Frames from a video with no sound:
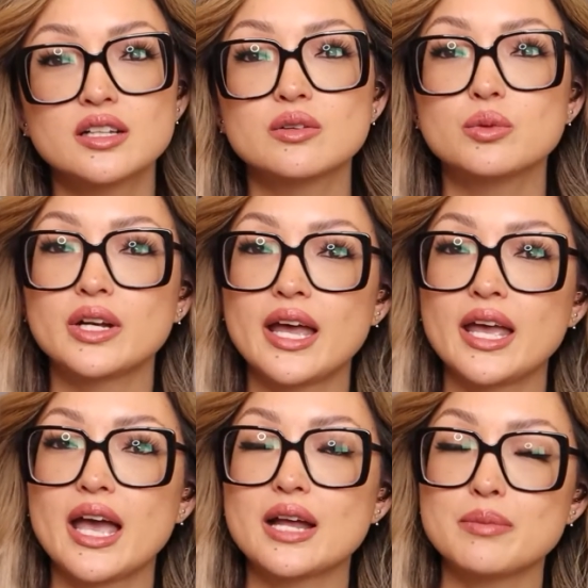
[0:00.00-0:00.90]
when
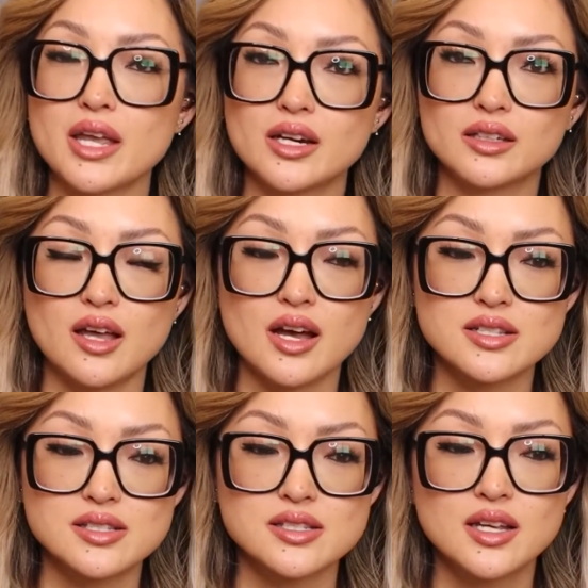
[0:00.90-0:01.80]
I had my hair
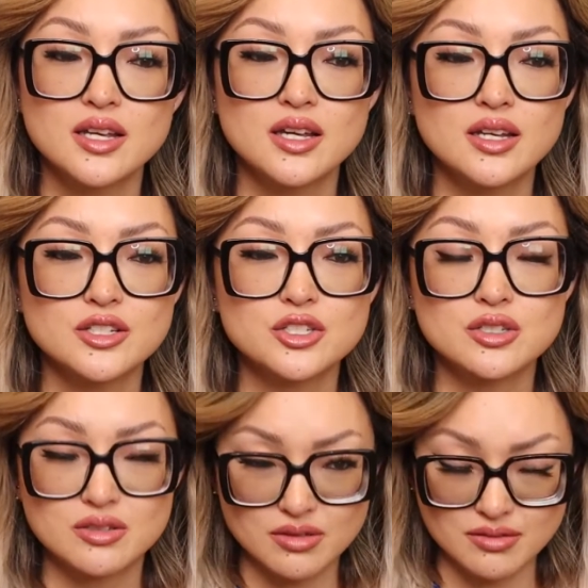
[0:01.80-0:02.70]
loss
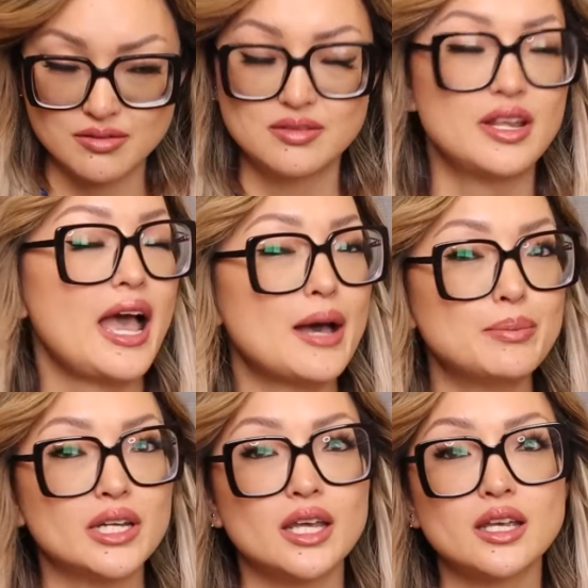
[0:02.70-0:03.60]

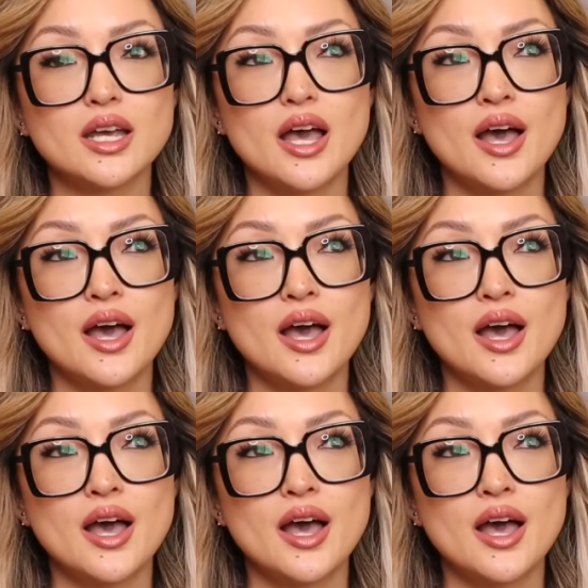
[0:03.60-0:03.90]
happening.